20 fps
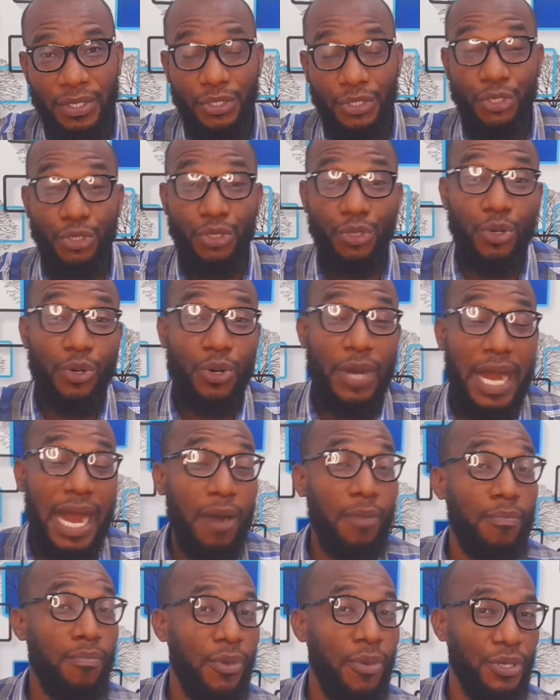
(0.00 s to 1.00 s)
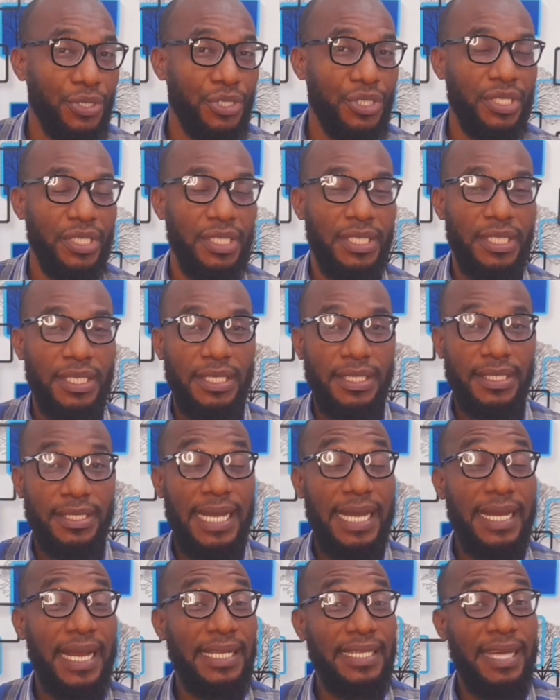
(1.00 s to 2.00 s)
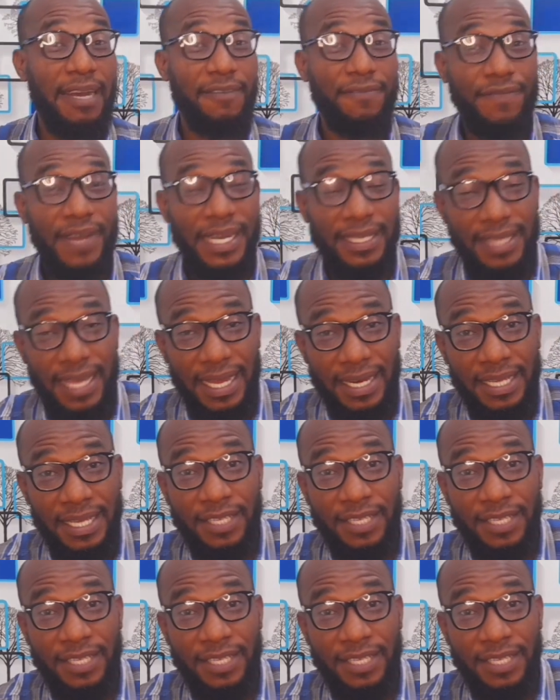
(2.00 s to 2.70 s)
you know how much that has affected